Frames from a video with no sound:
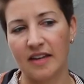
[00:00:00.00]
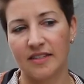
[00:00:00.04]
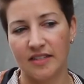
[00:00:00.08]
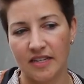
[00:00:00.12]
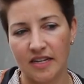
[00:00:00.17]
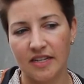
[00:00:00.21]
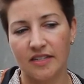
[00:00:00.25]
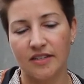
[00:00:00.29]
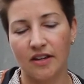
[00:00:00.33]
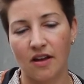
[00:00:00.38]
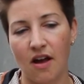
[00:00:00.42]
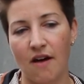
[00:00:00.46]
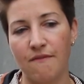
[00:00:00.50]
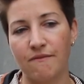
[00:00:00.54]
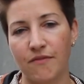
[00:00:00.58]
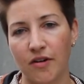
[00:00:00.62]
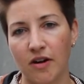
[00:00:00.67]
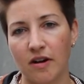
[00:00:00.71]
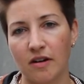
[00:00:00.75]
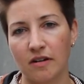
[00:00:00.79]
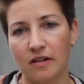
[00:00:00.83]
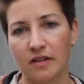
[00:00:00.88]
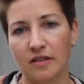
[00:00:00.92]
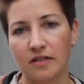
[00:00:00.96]
Because it is a
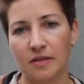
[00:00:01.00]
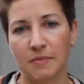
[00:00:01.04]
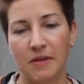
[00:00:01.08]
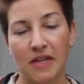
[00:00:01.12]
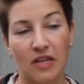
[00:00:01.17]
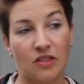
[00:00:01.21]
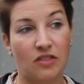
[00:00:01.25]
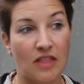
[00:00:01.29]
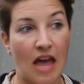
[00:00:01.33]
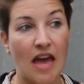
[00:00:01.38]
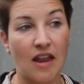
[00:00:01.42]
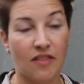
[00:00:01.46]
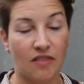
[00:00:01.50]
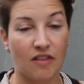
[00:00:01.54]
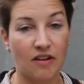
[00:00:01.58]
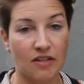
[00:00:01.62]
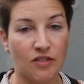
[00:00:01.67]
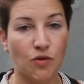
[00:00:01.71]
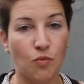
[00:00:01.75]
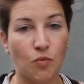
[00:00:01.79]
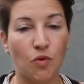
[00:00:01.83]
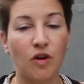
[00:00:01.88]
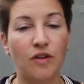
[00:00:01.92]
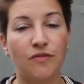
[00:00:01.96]
comfort to be like that.
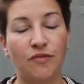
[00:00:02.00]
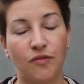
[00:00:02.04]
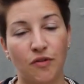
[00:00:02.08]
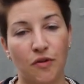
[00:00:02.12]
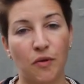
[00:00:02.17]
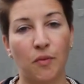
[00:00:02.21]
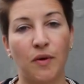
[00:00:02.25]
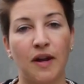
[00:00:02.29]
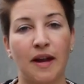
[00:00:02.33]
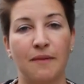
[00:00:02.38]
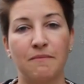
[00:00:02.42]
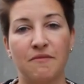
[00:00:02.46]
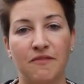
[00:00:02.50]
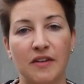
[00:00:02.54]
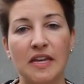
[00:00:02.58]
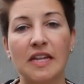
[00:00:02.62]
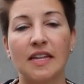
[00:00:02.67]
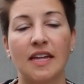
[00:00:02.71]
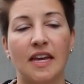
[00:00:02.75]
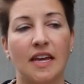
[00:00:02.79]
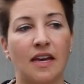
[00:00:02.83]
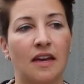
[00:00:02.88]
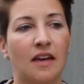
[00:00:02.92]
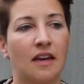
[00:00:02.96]
There's a word for what I'm
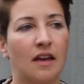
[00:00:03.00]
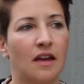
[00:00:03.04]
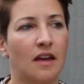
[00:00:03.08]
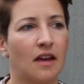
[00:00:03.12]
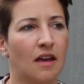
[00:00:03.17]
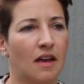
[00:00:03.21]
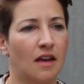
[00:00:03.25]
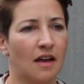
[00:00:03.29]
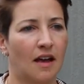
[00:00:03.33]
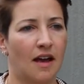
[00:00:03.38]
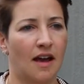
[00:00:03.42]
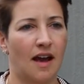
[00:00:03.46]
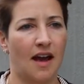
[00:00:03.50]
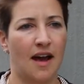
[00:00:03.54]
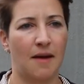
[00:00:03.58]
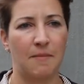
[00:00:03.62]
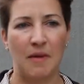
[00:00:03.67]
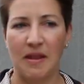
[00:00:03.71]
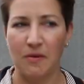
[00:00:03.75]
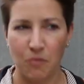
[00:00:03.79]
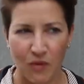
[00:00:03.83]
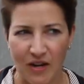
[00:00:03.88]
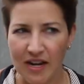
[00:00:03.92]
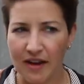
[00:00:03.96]
feeling, um,
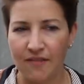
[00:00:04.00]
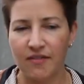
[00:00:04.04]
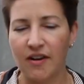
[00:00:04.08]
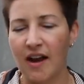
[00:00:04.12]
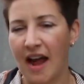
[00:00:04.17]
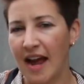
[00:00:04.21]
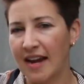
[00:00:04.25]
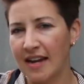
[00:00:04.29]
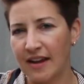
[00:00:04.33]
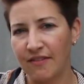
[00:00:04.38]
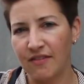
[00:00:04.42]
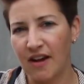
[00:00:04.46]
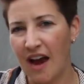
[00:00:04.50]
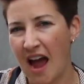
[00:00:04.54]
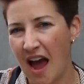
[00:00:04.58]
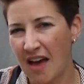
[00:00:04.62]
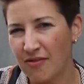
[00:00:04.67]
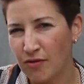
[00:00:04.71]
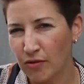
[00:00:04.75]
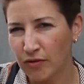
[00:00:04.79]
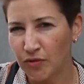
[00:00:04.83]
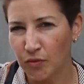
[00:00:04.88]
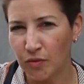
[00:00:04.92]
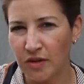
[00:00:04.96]
and we never. I never
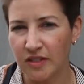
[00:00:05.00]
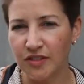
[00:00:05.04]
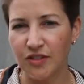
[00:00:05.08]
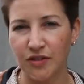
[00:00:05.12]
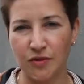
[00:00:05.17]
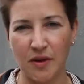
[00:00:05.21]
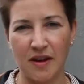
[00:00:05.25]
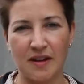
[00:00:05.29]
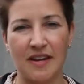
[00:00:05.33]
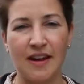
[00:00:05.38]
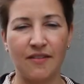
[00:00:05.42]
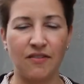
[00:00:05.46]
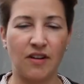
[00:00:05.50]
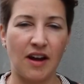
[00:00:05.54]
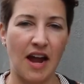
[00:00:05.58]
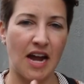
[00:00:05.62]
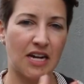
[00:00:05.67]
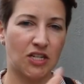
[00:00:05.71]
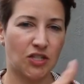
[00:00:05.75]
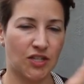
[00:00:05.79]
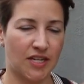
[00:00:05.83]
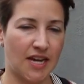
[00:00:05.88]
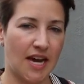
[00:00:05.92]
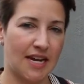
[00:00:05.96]
had those words, so I never
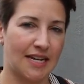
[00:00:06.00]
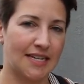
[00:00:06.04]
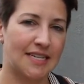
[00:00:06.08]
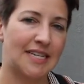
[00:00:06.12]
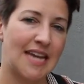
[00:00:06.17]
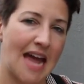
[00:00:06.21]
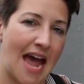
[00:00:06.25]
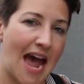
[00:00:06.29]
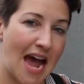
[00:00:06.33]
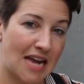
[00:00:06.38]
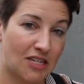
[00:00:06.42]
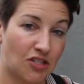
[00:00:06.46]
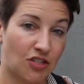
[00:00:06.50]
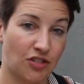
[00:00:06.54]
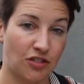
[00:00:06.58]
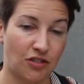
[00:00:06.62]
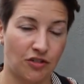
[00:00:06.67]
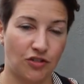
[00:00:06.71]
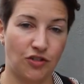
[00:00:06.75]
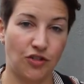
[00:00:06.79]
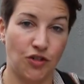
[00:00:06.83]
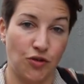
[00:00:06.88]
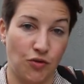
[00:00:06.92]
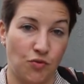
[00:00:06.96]
actually got attached
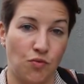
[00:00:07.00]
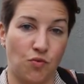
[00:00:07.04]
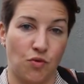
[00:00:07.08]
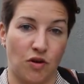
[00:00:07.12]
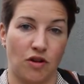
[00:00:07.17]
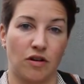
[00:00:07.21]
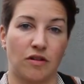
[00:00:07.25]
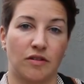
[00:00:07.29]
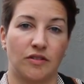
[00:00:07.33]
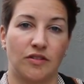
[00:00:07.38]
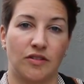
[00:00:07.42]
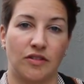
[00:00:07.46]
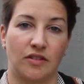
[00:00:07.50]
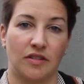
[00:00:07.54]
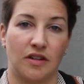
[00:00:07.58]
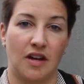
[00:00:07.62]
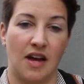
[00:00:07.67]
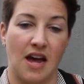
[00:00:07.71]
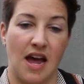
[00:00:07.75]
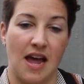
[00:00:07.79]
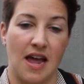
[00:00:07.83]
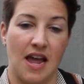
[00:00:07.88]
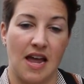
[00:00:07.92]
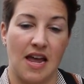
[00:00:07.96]
to words.
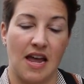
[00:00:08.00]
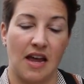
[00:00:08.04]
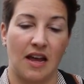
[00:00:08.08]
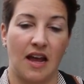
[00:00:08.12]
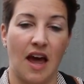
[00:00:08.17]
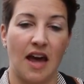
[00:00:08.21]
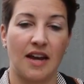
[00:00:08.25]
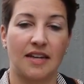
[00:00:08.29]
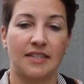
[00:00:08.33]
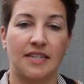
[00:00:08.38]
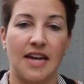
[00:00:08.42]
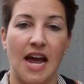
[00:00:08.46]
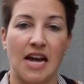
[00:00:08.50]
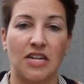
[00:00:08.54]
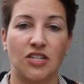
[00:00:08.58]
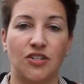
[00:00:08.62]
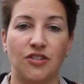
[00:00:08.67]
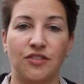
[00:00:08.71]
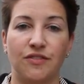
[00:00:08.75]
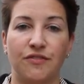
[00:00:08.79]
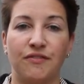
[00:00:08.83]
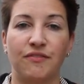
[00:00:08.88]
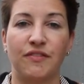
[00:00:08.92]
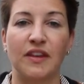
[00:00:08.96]
I got
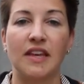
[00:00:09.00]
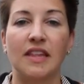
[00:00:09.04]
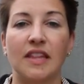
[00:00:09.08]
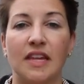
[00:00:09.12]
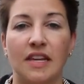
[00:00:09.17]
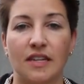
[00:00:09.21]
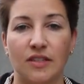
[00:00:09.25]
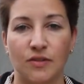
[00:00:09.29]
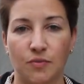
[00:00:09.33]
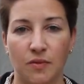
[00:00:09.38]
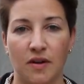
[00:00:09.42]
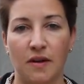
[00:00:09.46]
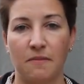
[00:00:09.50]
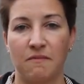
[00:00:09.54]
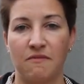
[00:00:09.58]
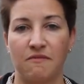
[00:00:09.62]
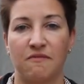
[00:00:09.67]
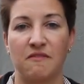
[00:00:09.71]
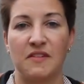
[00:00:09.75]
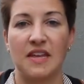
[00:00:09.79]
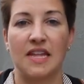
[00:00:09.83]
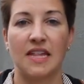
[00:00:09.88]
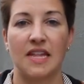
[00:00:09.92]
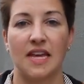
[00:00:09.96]
attached to feelings, what I'm
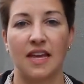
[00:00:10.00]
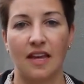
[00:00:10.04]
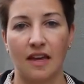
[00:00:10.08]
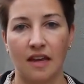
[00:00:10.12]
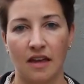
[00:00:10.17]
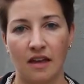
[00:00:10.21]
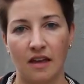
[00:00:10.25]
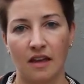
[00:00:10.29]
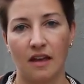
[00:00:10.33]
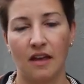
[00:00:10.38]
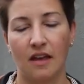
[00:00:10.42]
feeling.